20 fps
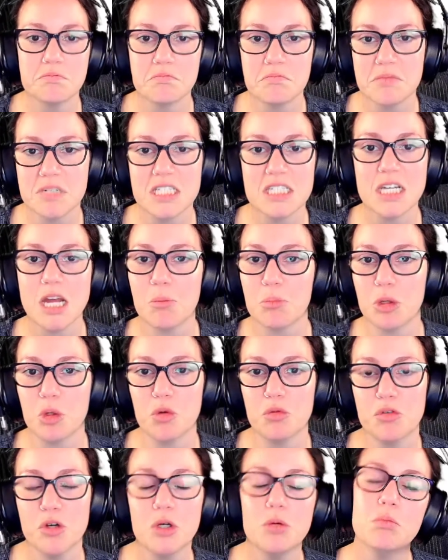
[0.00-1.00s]
It's not
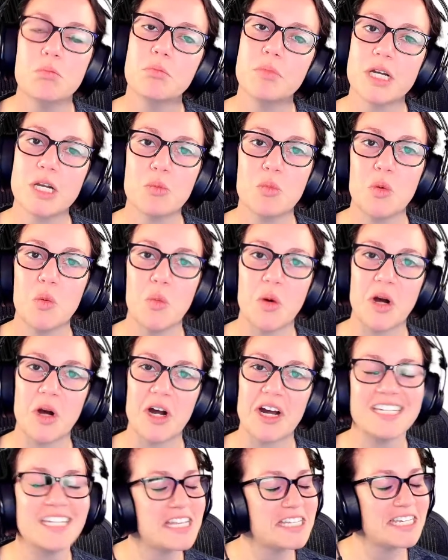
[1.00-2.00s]
beautiful, but it will work. It
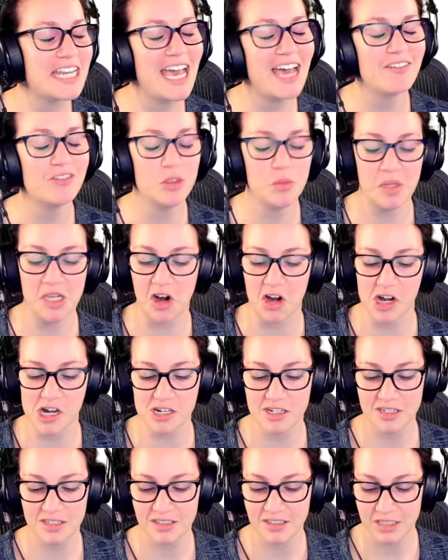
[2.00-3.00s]
doesn't have to be art.
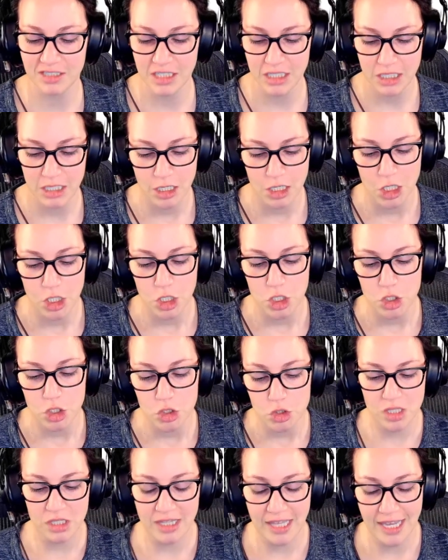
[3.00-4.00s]
So the
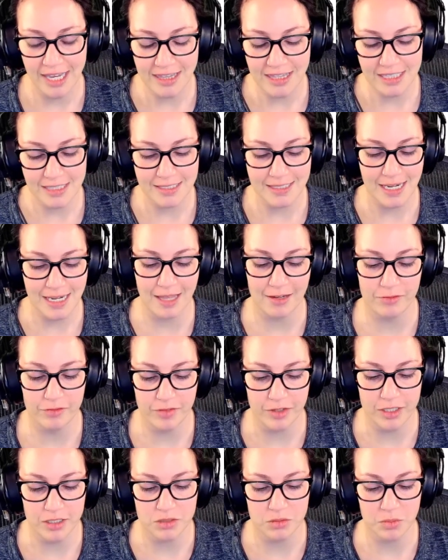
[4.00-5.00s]
length is 10
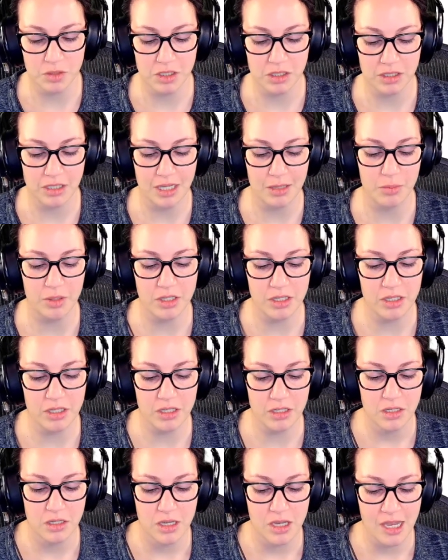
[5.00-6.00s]
feet, so I'm going to label it.
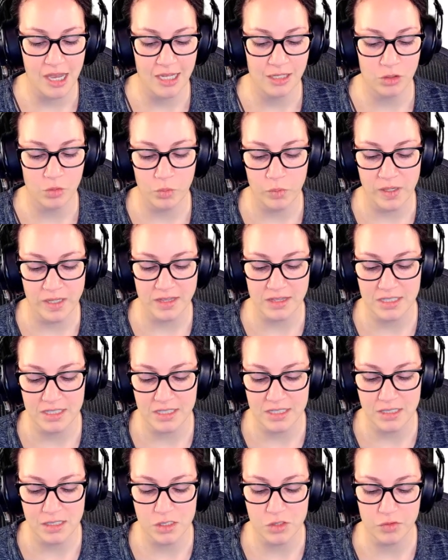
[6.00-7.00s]
And the width is
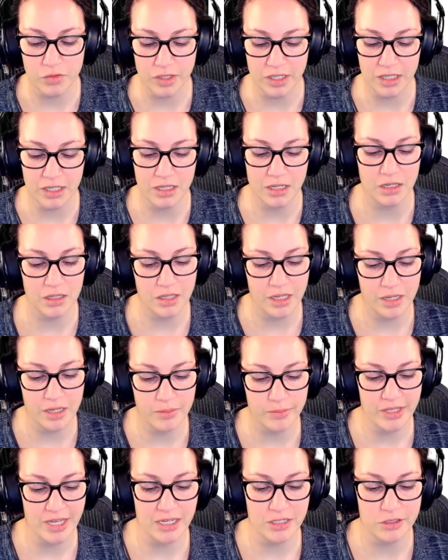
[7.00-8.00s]
6 feet. I'm going to label
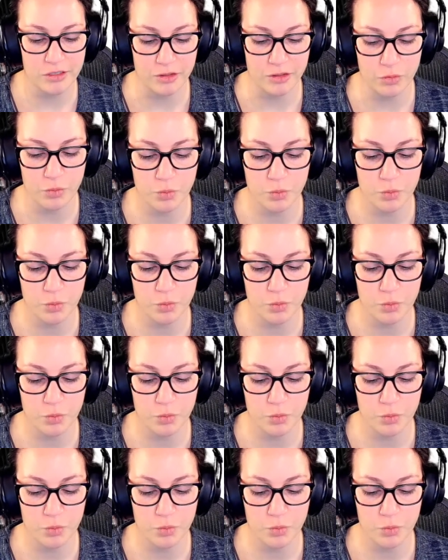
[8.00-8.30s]
that too.